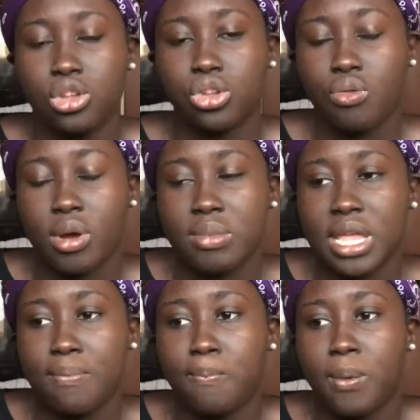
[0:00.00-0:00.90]
you know what I
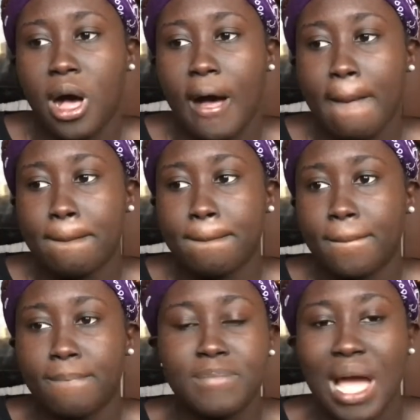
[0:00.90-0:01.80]
mean? But
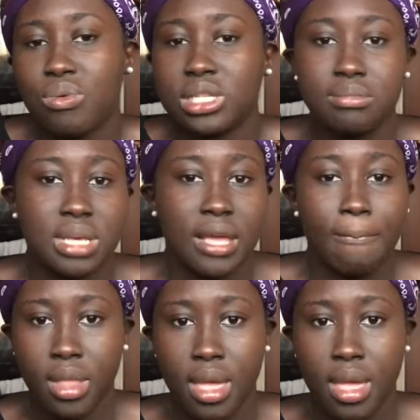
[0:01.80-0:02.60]
That wasn't me.